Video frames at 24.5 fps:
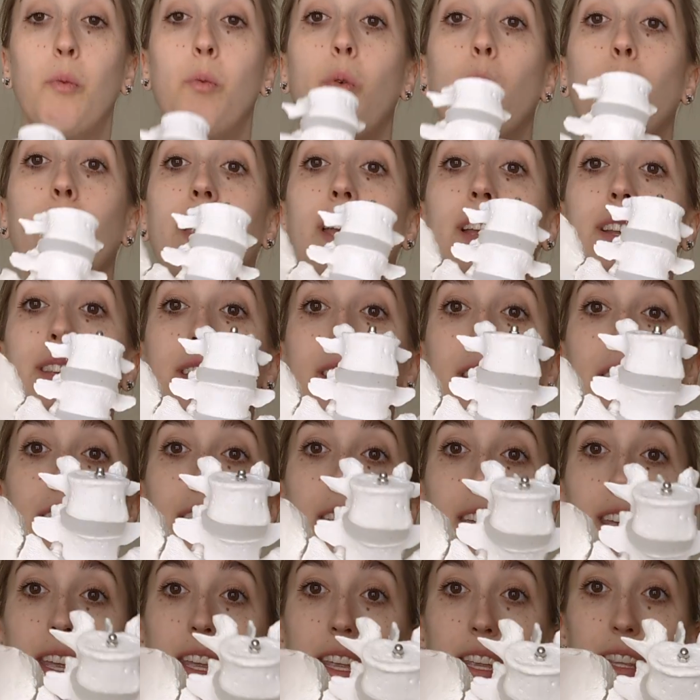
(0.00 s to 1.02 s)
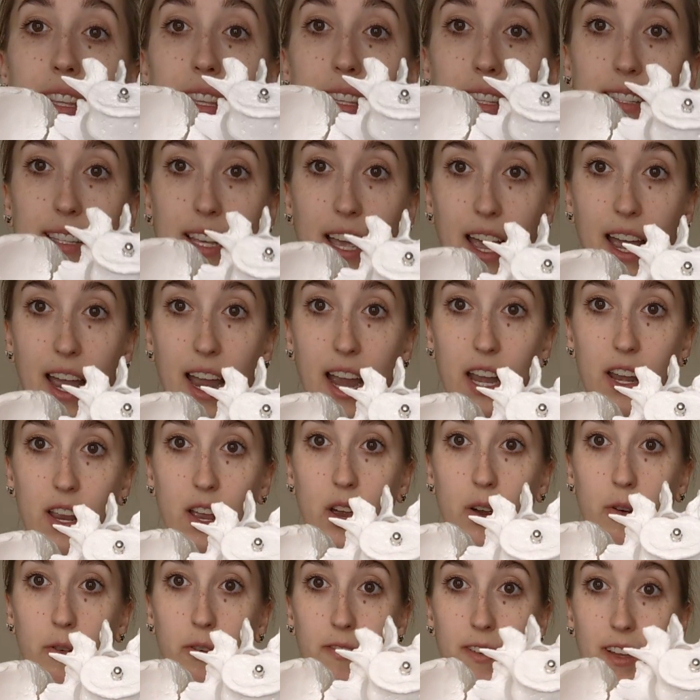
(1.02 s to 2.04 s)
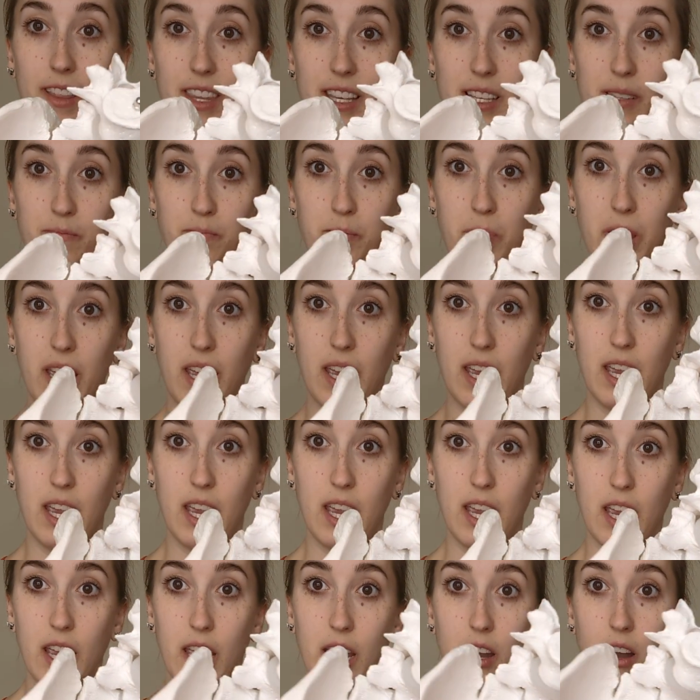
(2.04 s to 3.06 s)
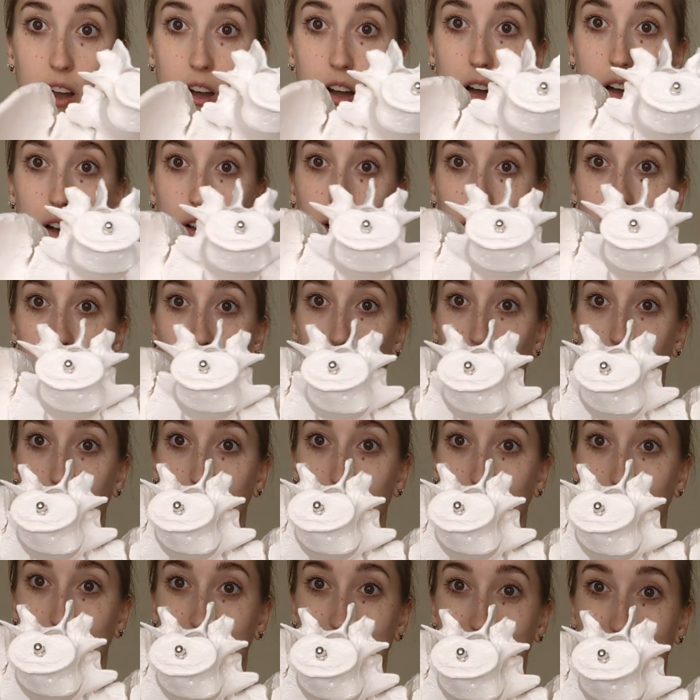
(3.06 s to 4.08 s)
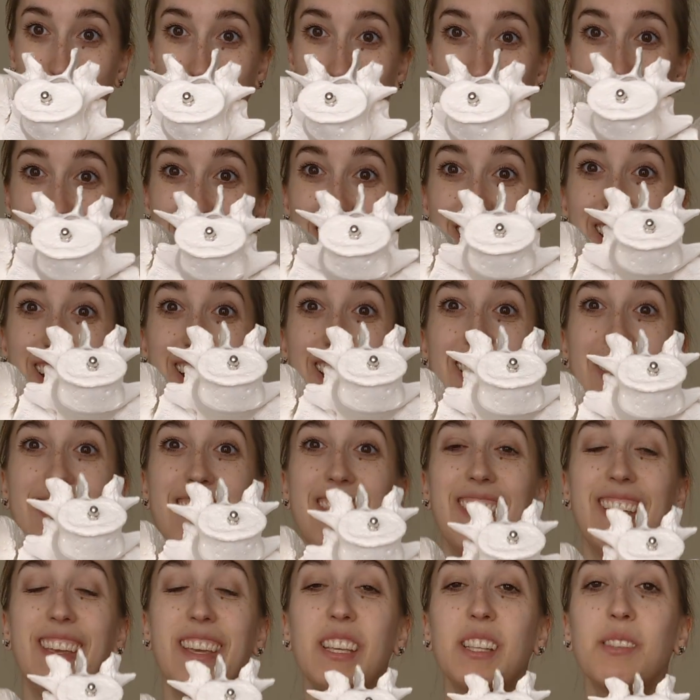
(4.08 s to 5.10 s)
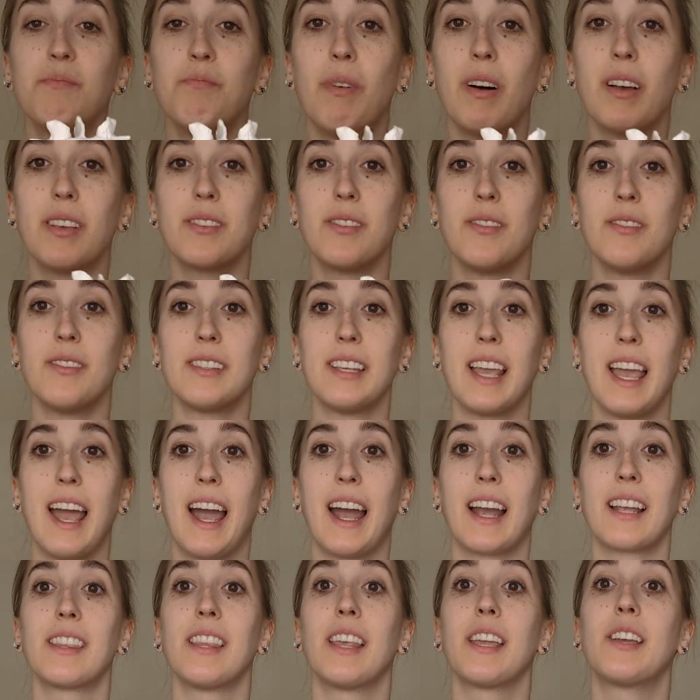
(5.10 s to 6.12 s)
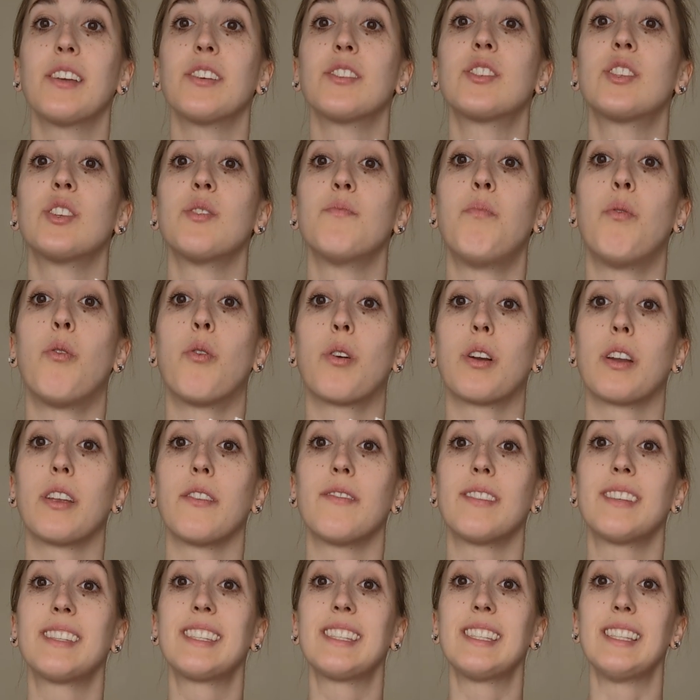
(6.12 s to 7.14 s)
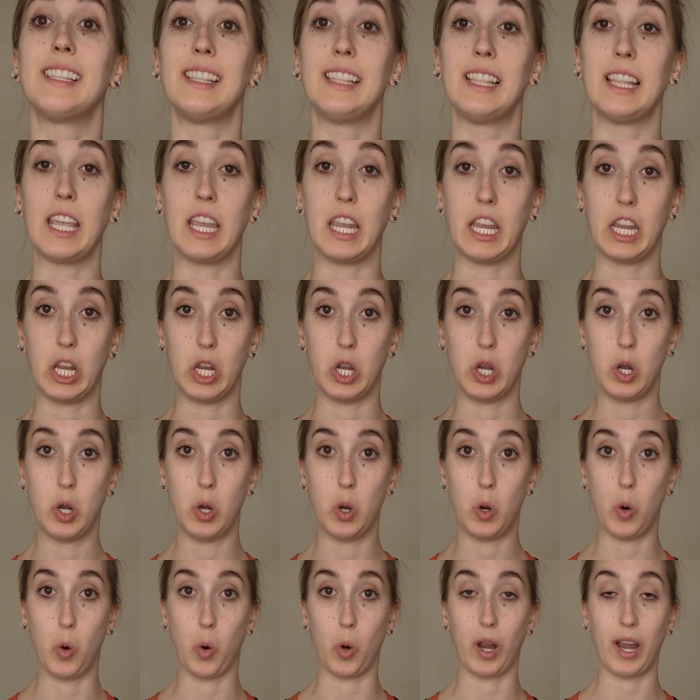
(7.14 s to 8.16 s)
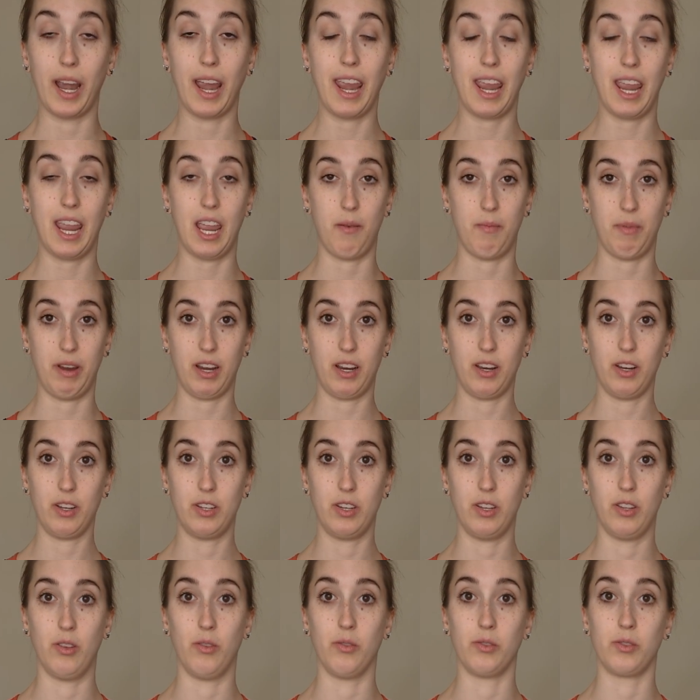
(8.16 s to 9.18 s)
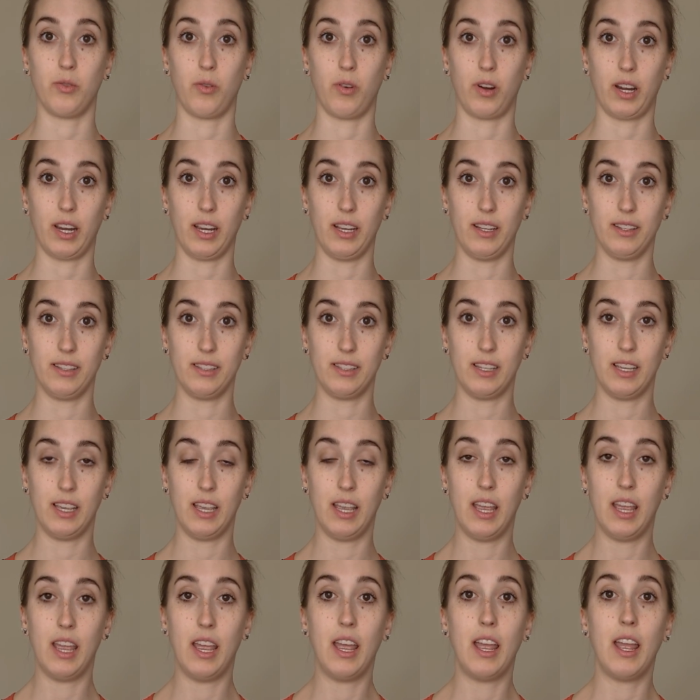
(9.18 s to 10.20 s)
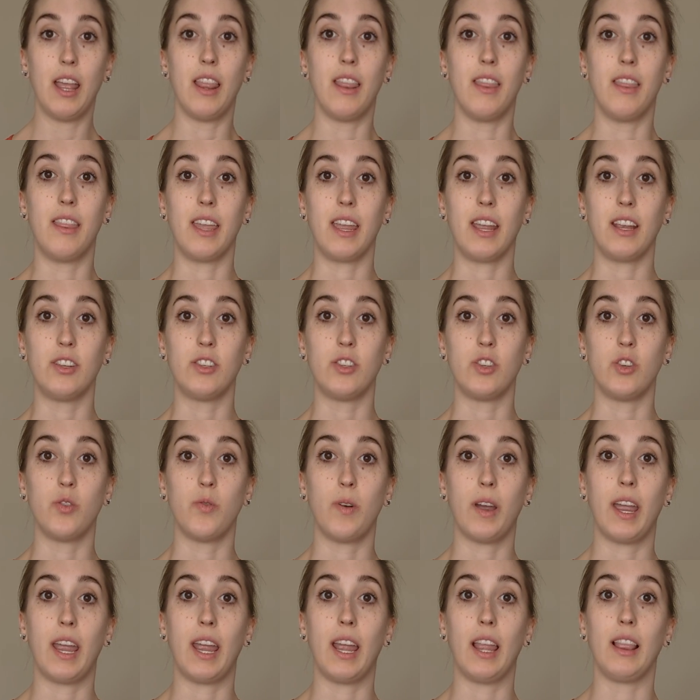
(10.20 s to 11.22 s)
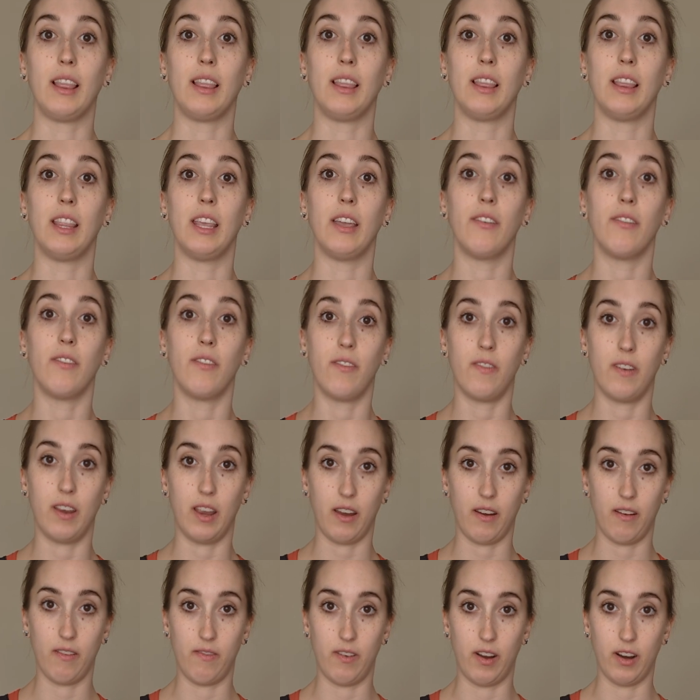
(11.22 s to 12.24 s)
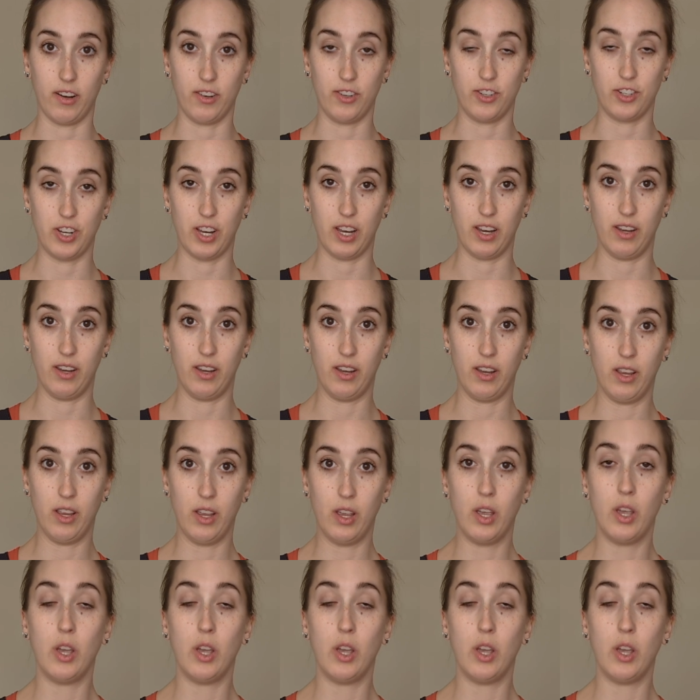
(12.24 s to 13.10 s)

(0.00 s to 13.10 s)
When we get to the inside, we've got these big honkin' muscles. These muscles act like a supportive sling or hammock to those organs. They do a lifting function.